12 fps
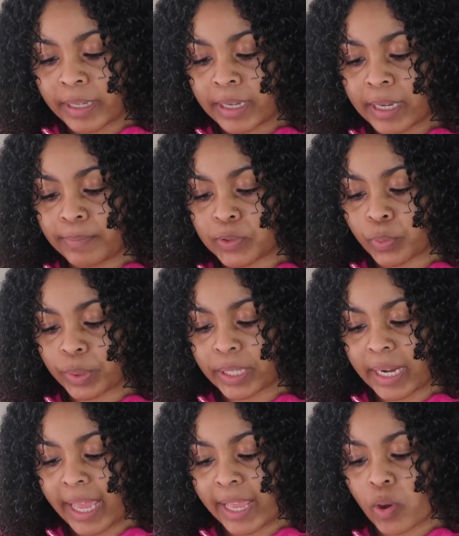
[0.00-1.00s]
It comes with
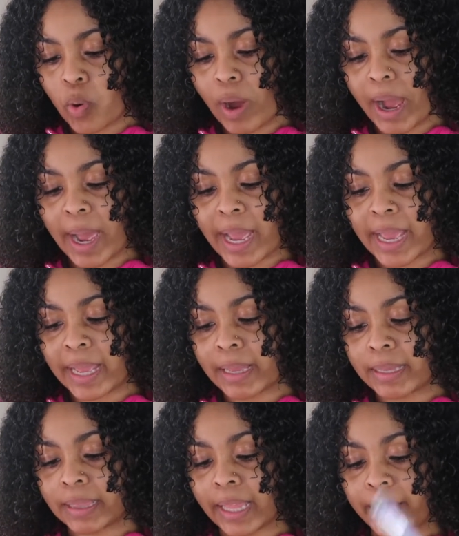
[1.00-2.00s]
an angle
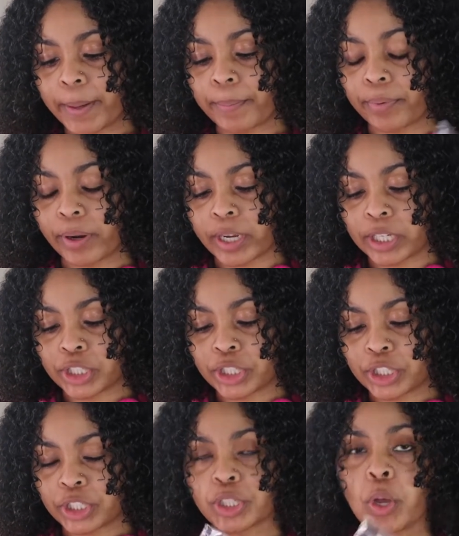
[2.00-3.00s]
eyeliner
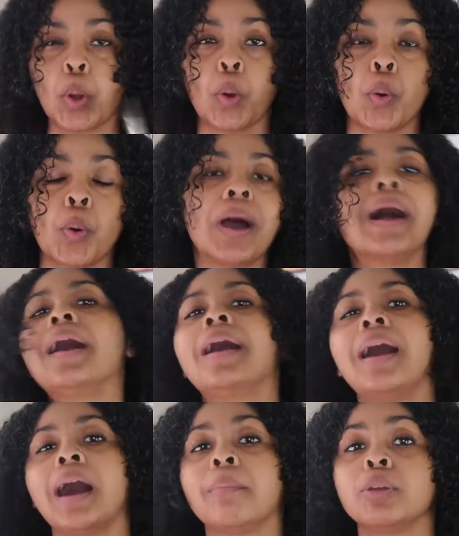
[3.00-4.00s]
brush, so
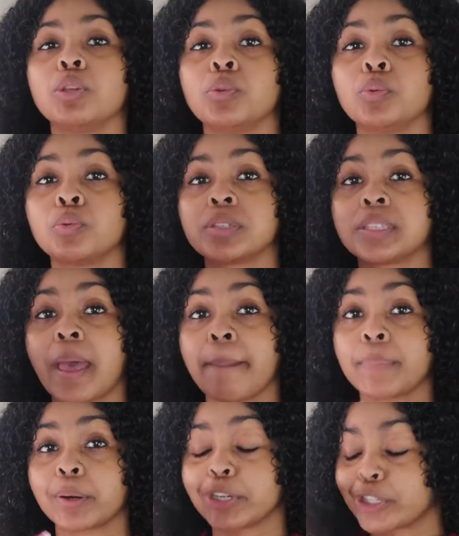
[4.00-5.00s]
I'm gonna use
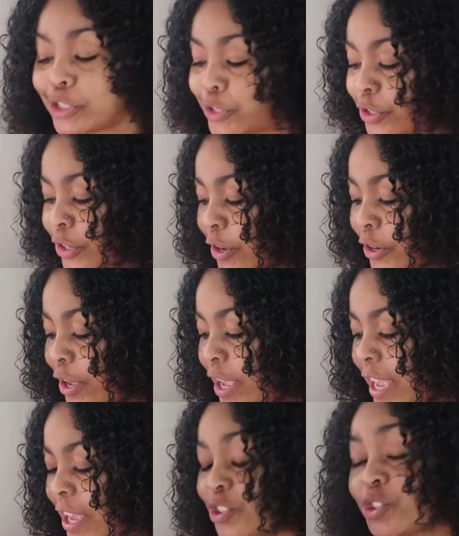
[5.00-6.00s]
that brush
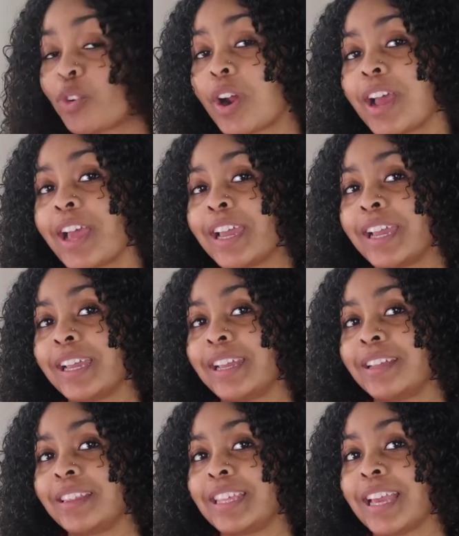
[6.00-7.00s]
and try
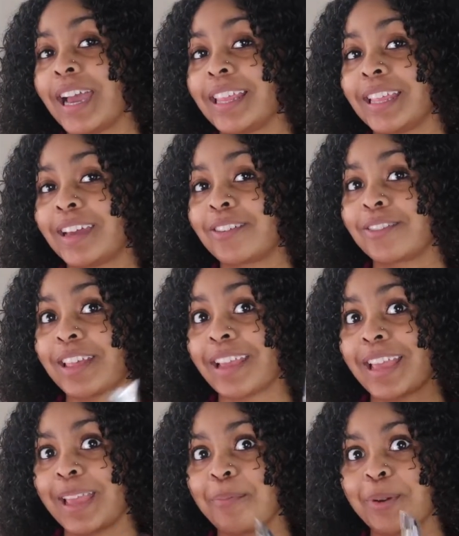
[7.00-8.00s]
the eyeliner
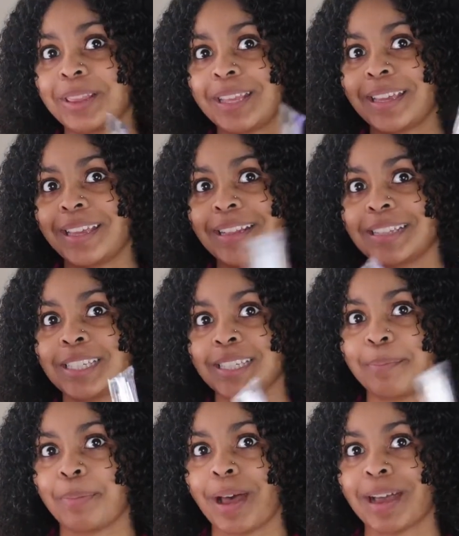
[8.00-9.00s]
that came with it into
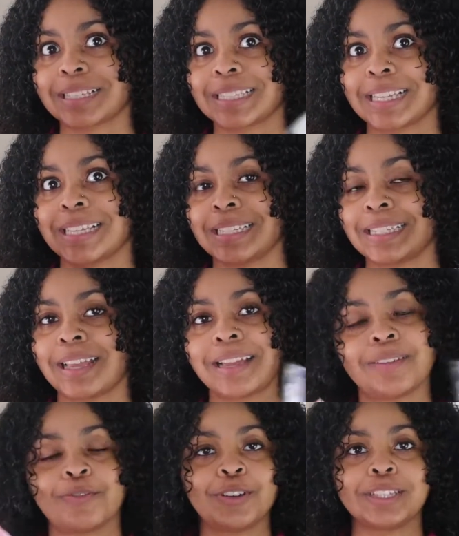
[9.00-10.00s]
the box, because
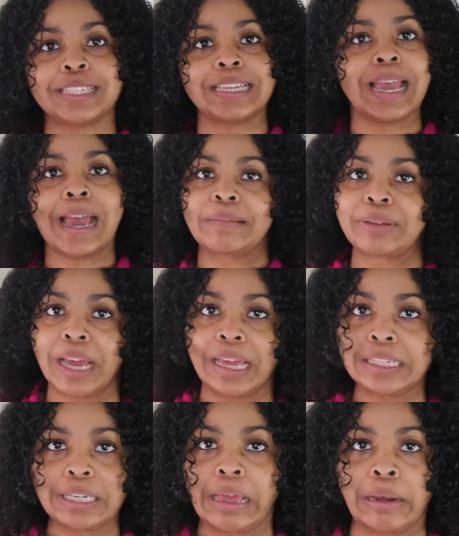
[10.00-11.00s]
see, I
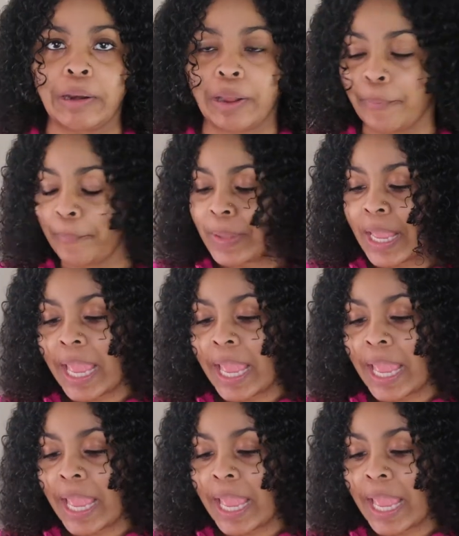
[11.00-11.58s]
don't know.